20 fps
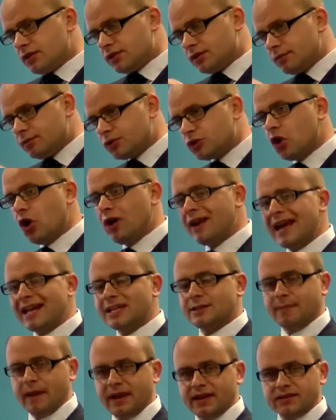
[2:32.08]
some certain
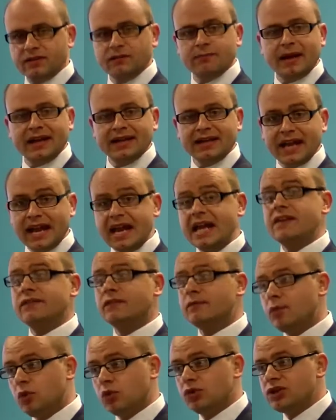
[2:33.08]
aspects have made it
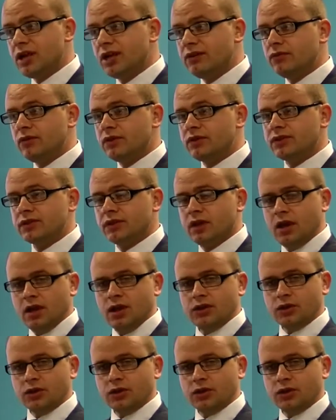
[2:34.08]
even more generous.